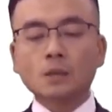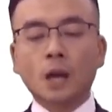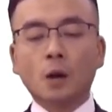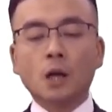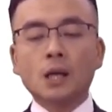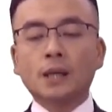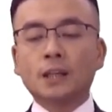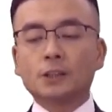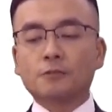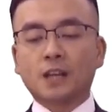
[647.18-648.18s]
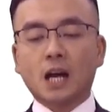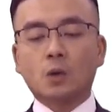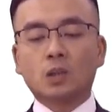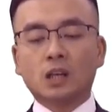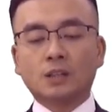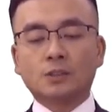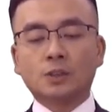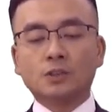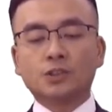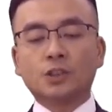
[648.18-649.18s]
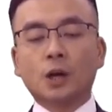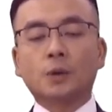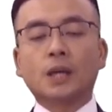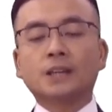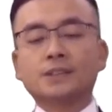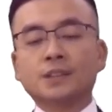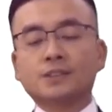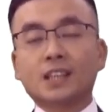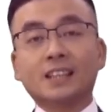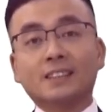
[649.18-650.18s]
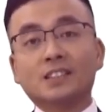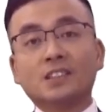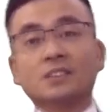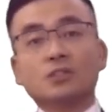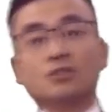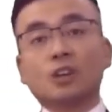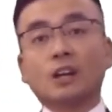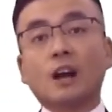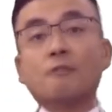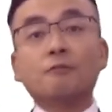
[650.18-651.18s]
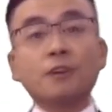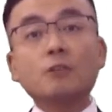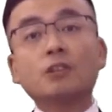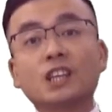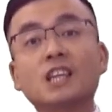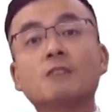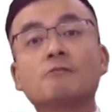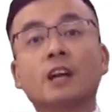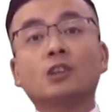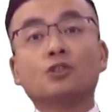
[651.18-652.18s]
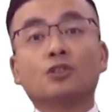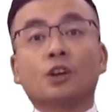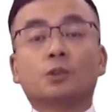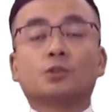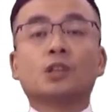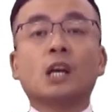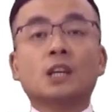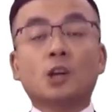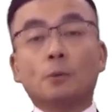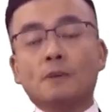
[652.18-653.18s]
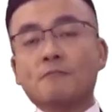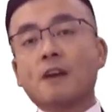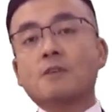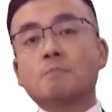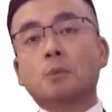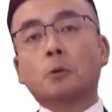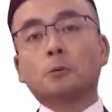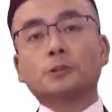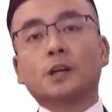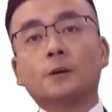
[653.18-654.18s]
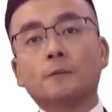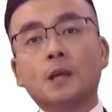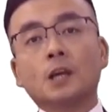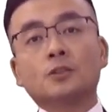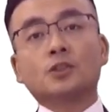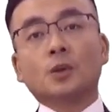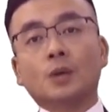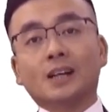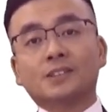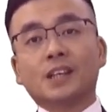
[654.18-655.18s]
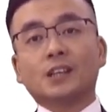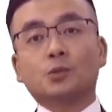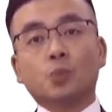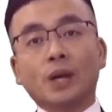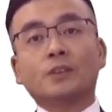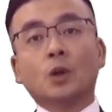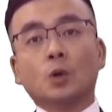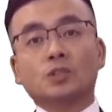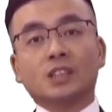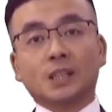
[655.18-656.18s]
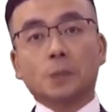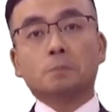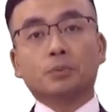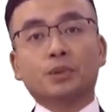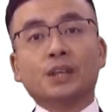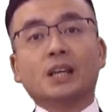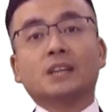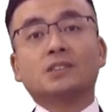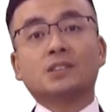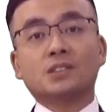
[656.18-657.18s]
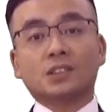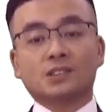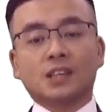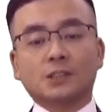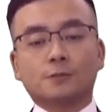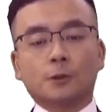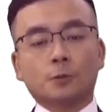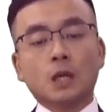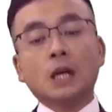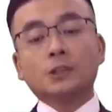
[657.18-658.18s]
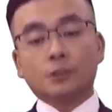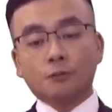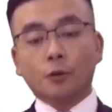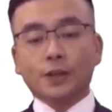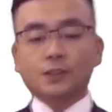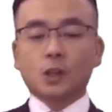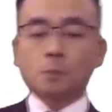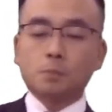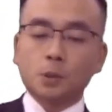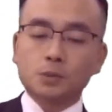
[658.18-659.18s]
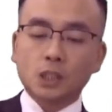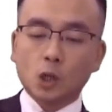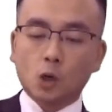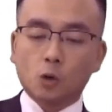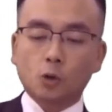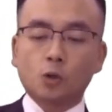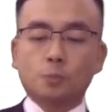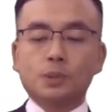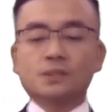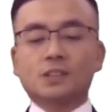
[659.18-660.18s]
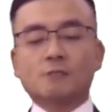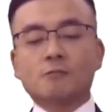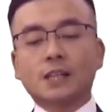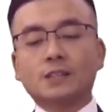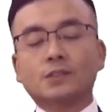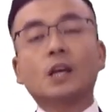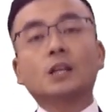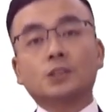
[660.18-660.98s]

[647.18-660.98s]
Now, another thing I would like you to know is that in this industry, a few key ratios that will be very important to assess whether or not the company is successful. So for example, the occupancy rate.